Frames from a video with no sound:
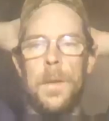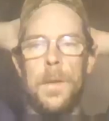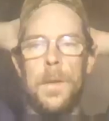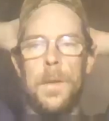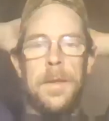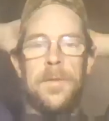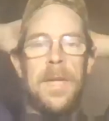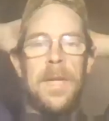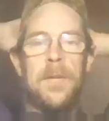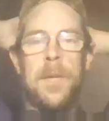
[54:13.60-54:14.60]
Oh yeah, the
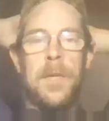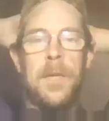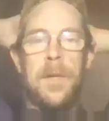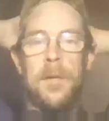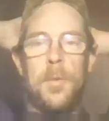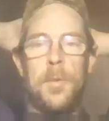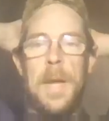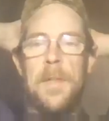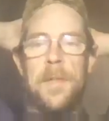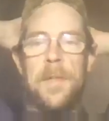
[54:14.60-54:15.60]
snakes around here don't do
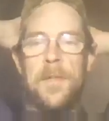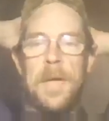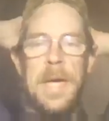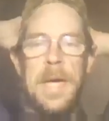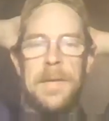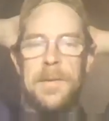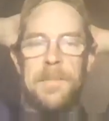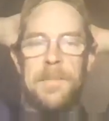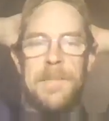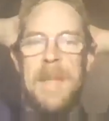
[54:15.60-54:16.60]
anything for the ants.
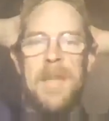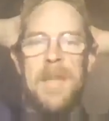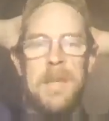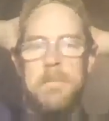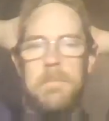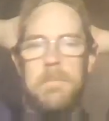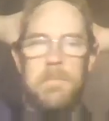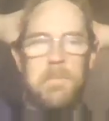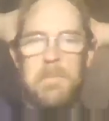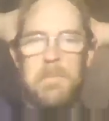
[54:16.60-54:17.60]
Nothing.
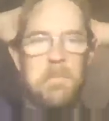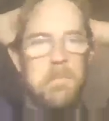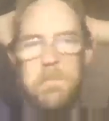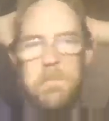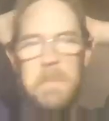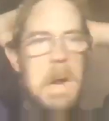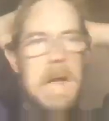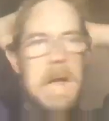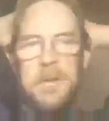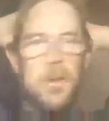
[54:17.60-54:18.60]

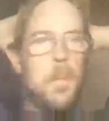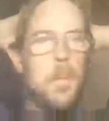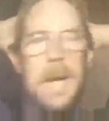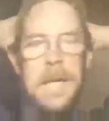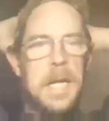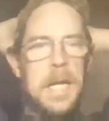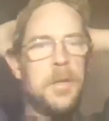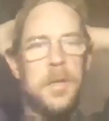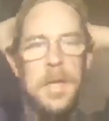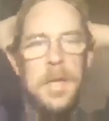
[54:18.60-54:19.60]
Ants don't pay
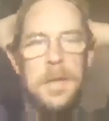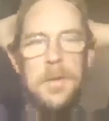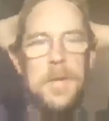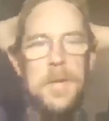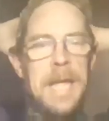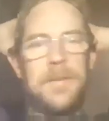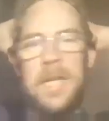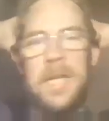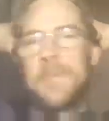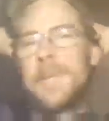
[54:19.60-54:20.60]
attention to snakes.
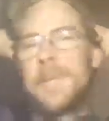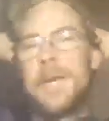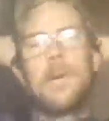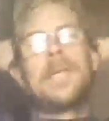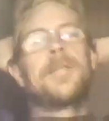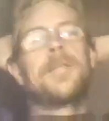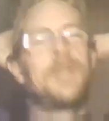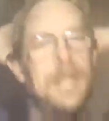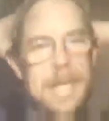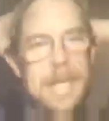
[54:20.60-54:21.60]
Snakes pay no attention
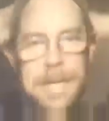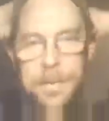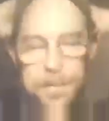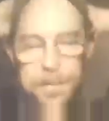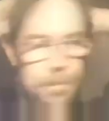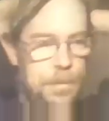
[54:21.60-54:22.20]
to the ants.